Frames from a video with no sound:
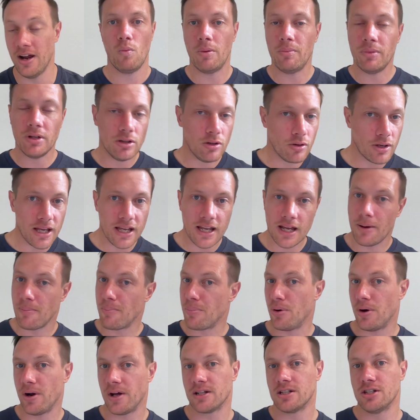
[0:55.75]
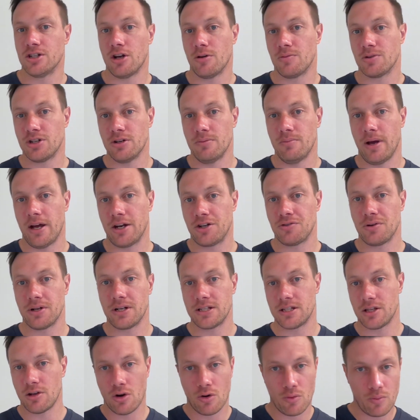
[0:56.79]
When we're looking at product adoption
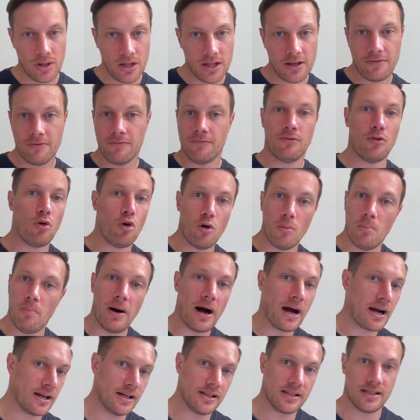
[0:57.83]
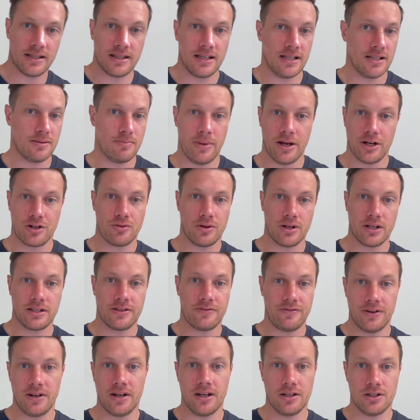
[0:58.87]
metrics, there are really 4 buckets that these metrics
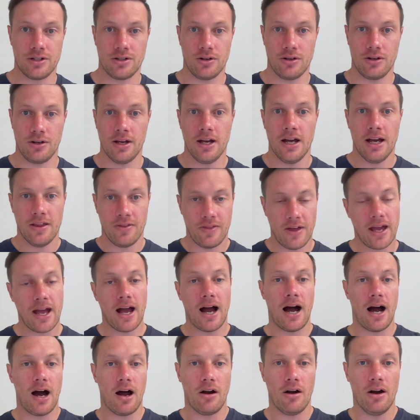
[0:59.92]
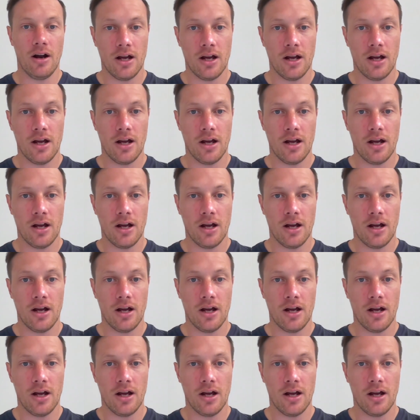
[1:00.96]
fit into. They are